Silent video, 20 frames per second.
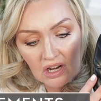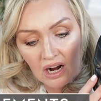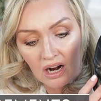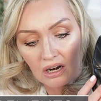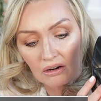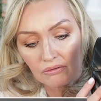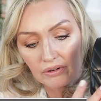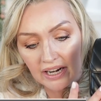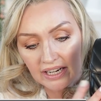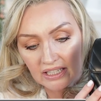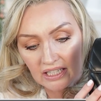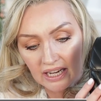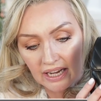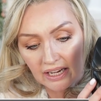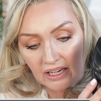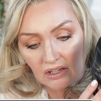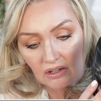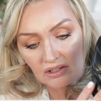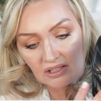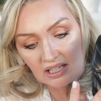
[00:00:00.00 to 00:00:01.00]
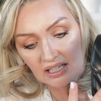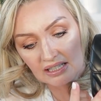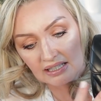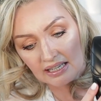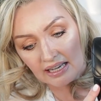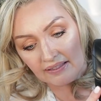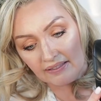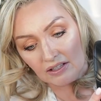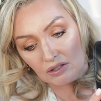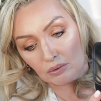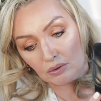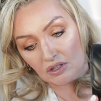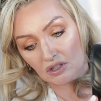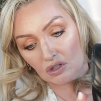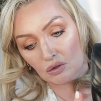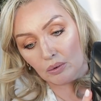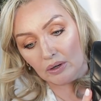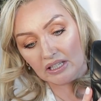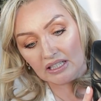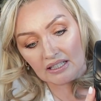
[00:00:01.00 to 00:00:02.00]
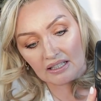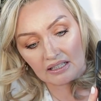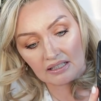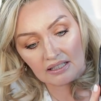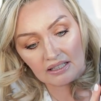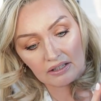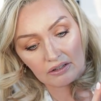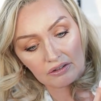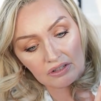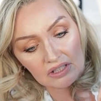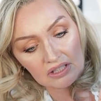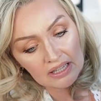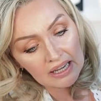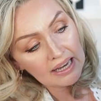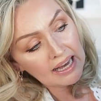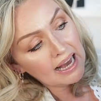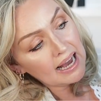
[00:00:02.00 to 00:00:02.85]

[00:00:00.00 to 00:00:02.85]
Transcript: are rectangular. As I said, this one is a 26 series,